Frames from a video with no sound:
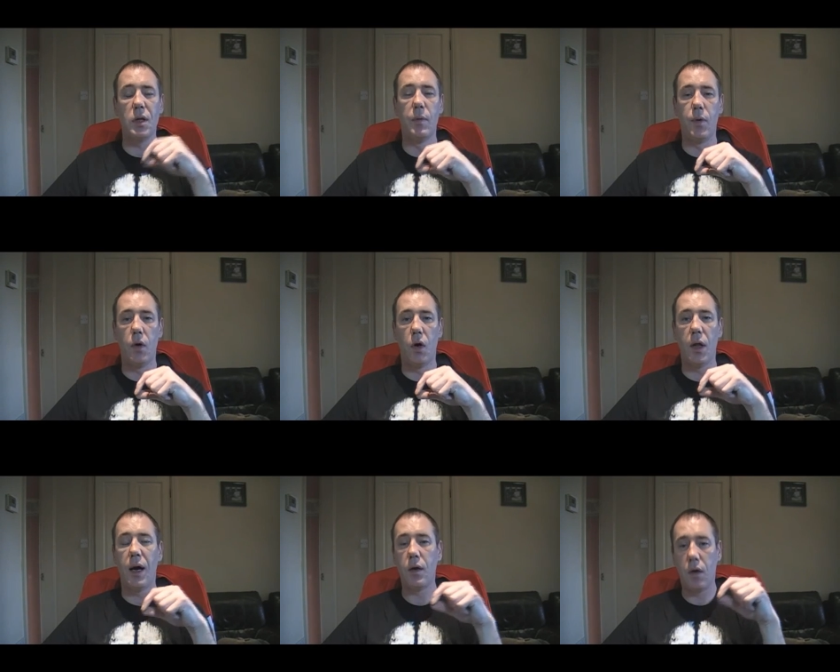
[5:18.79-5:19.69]
on the
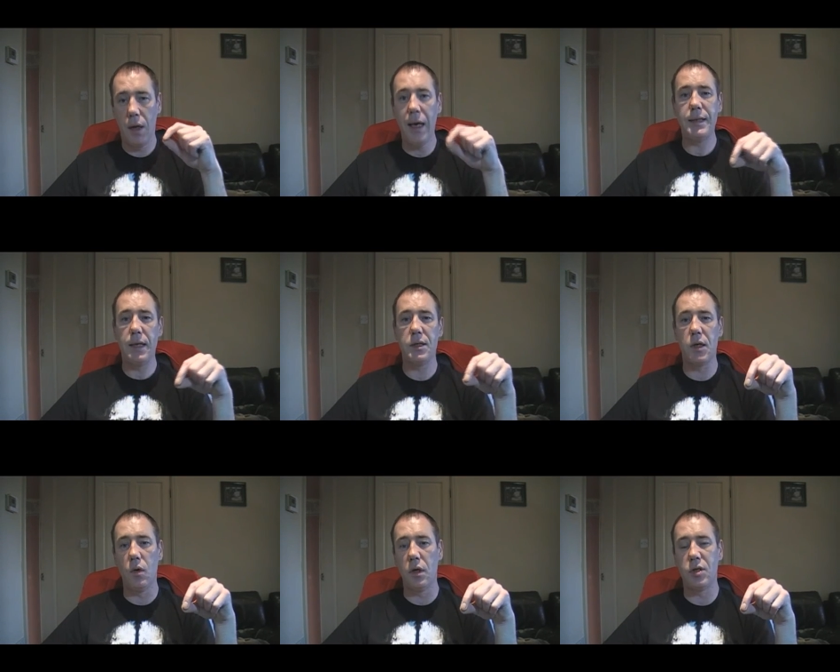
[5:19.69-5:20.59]
board that are easy to
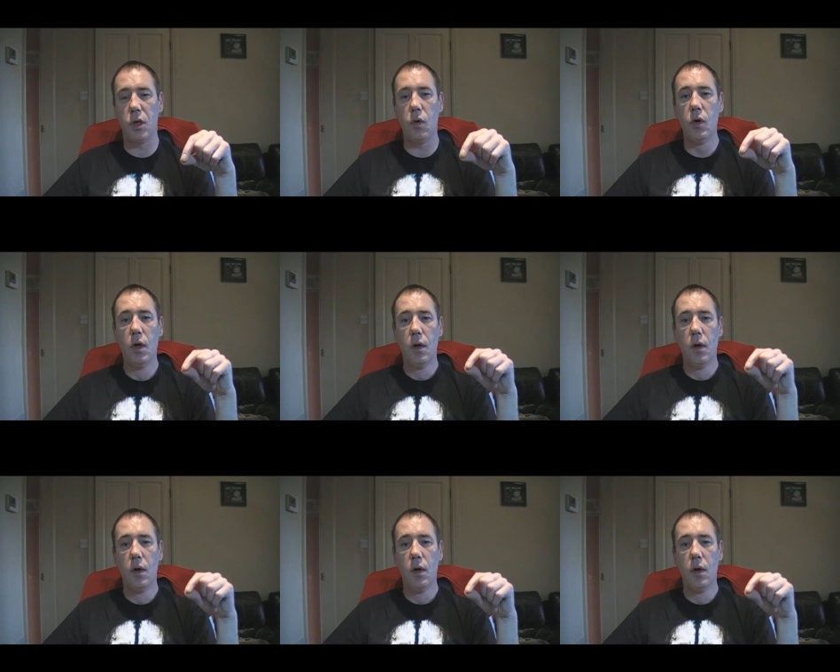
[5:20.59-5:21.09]
solder to